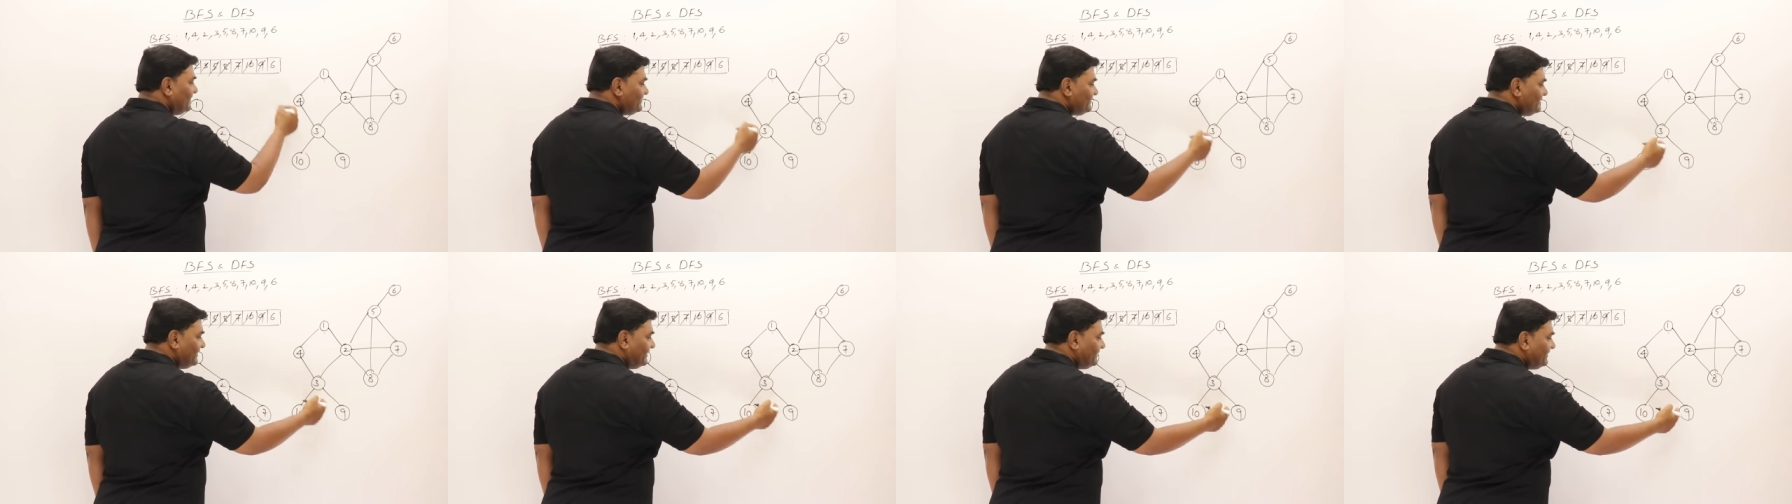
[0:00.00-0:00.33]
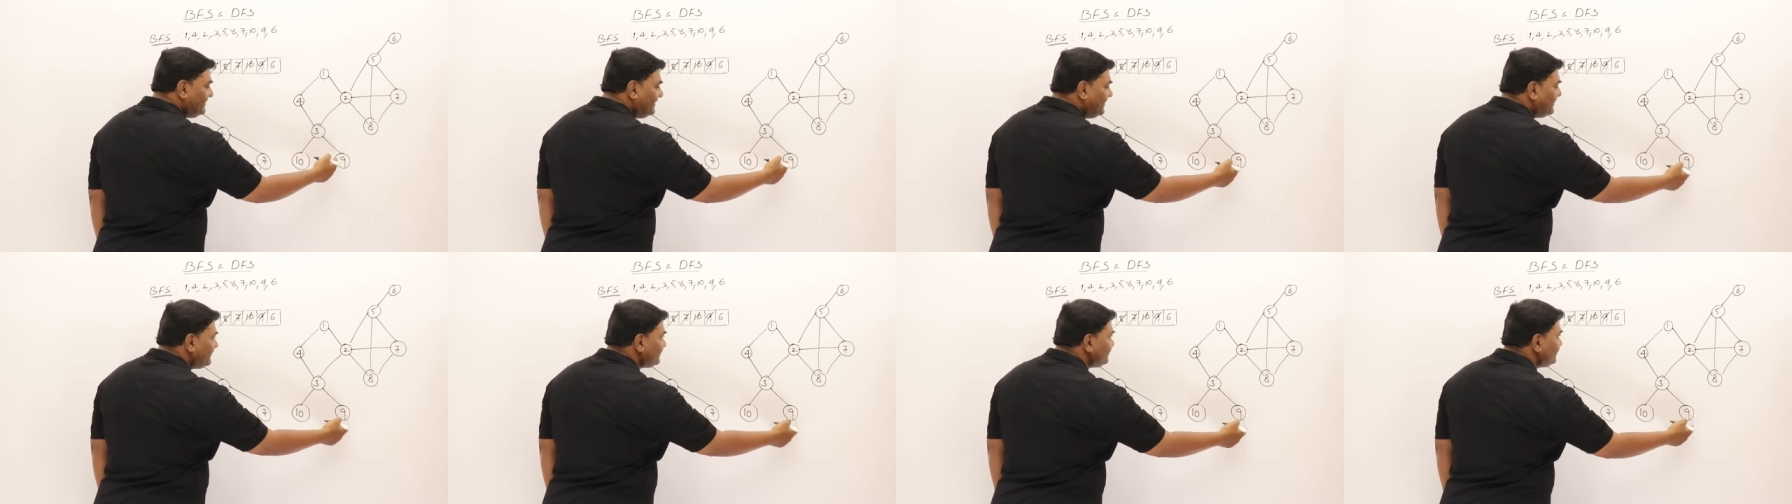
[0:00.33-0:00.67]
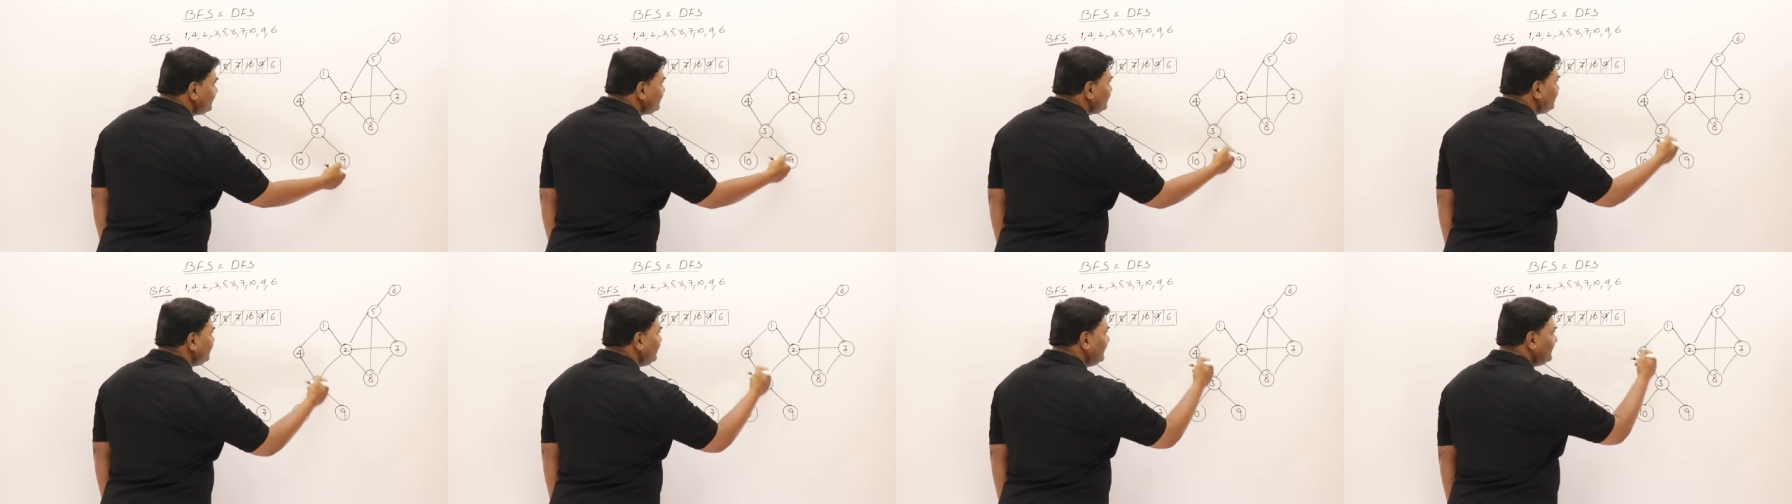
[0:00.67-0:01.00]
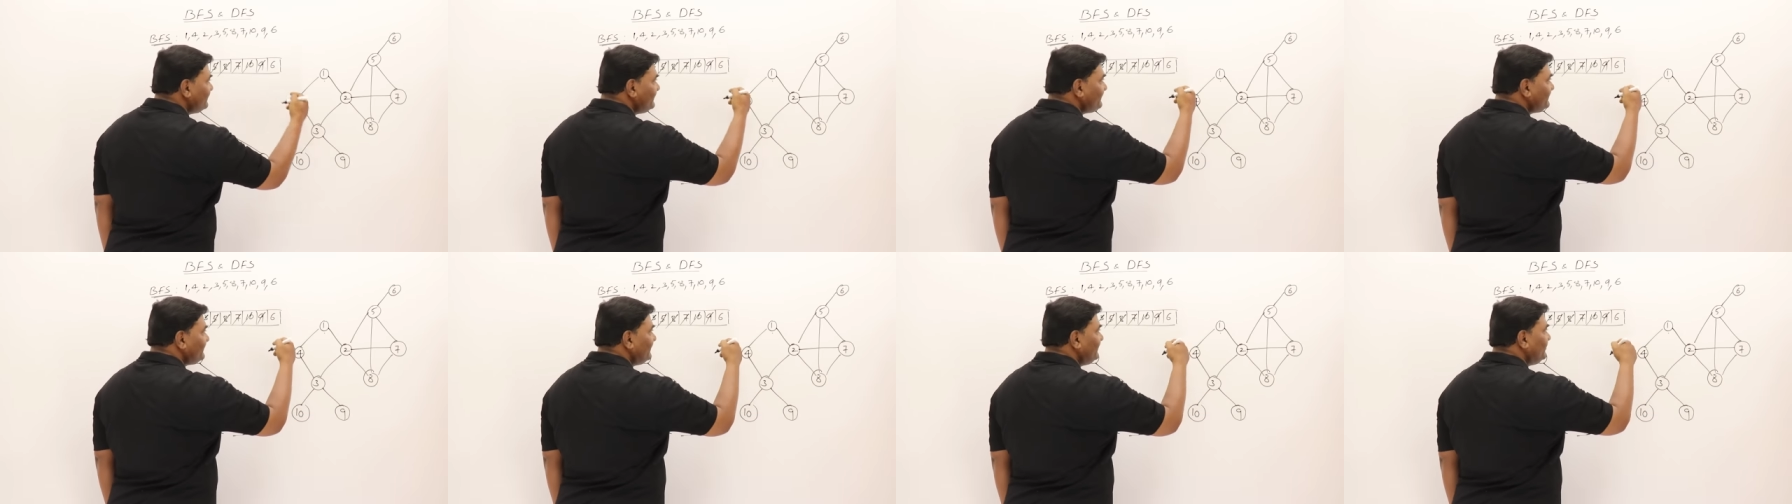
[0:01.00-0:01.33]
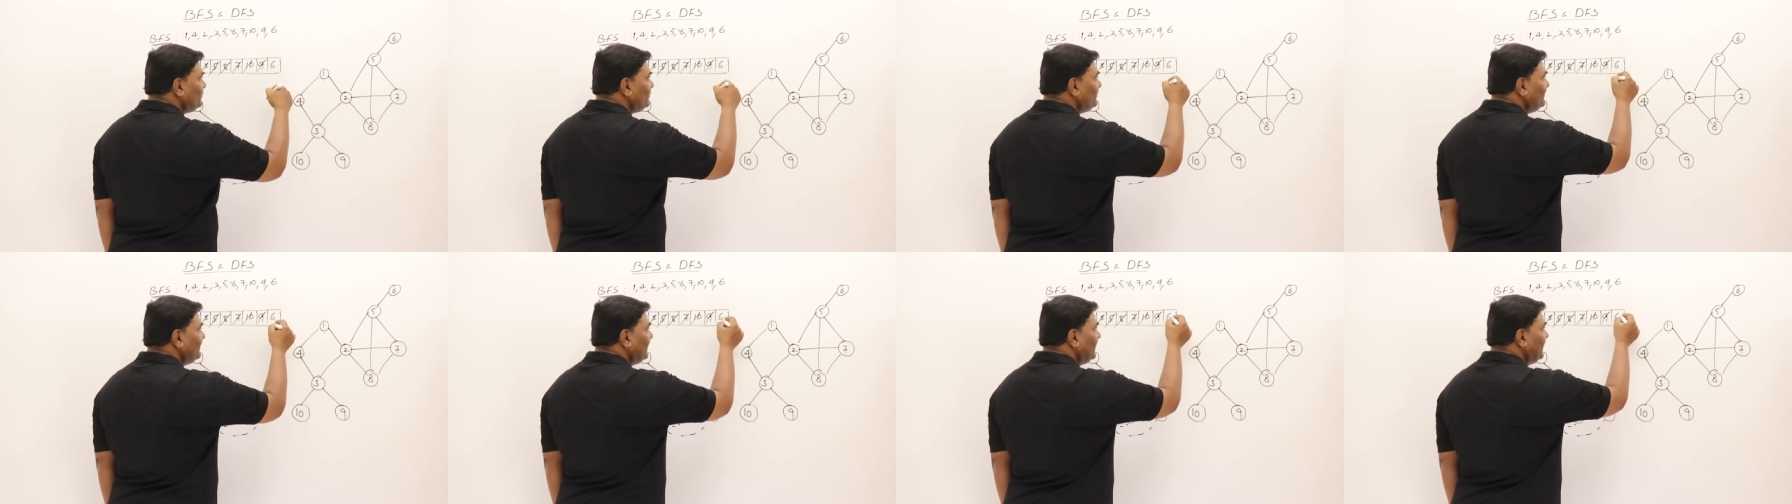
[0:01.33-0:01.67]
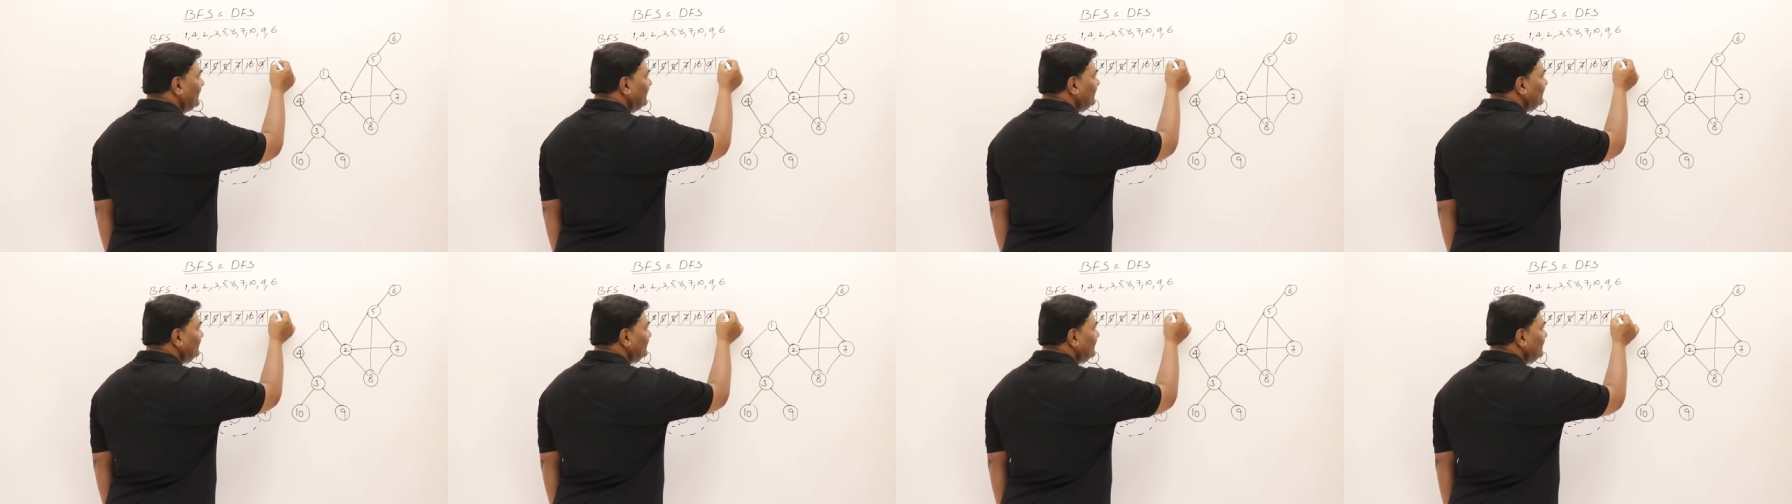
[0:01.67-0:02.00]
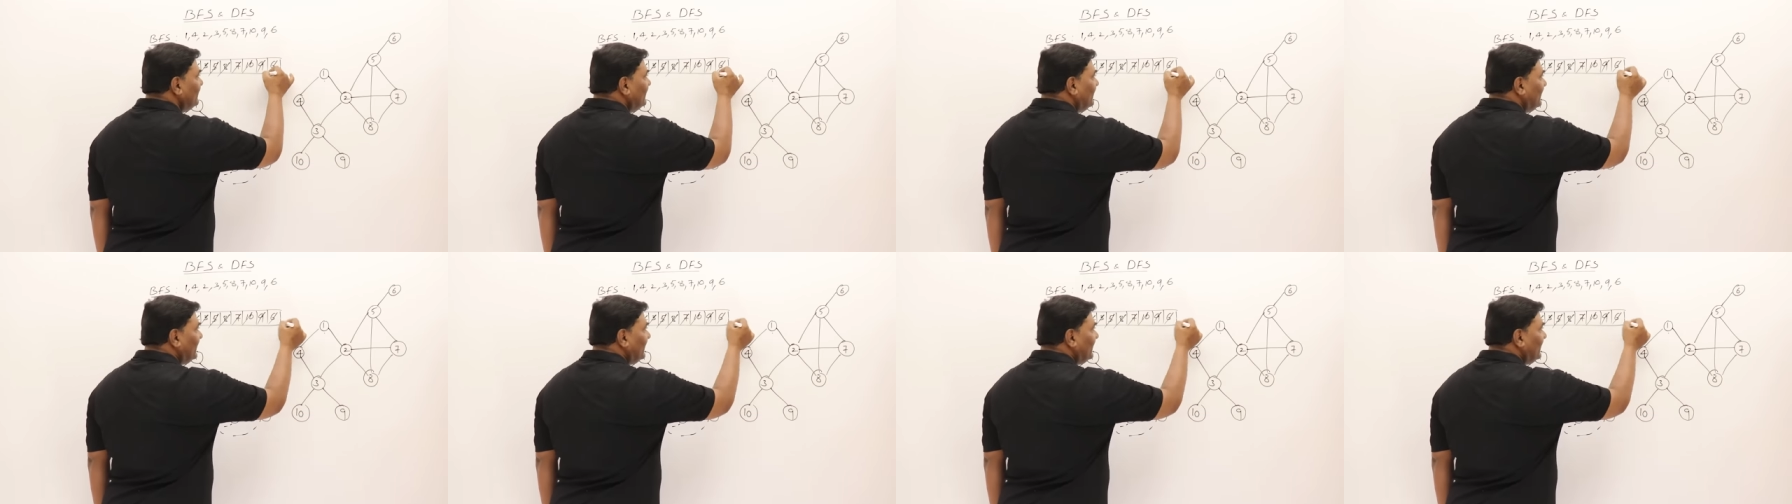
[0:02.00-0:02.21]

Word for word: is nothing adjacent to 9.